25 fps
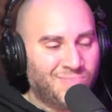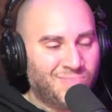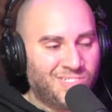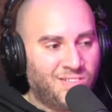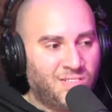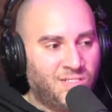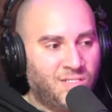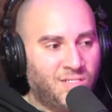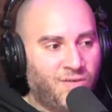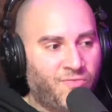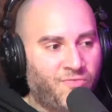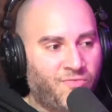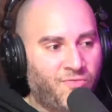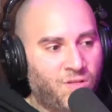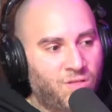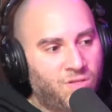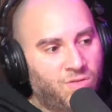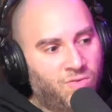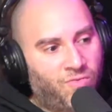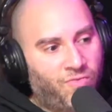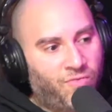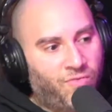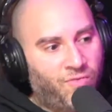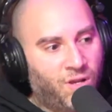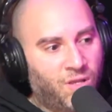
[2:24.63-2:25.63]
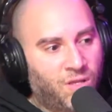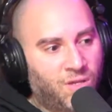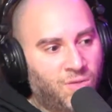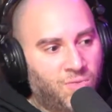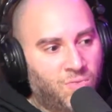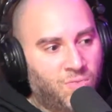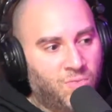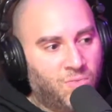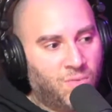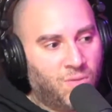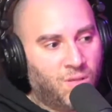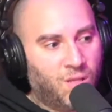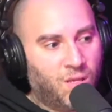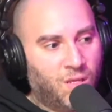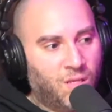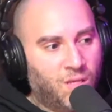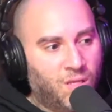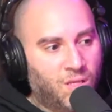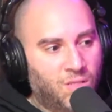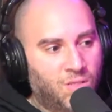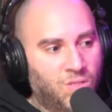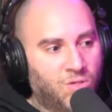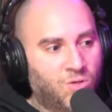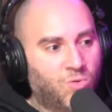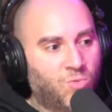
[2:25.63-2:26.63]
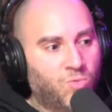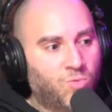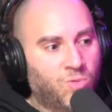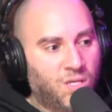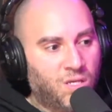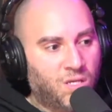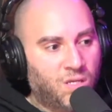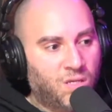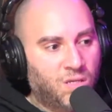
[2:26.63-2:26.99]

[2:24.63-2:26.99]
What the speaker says: I feel a little fucking like a little weak.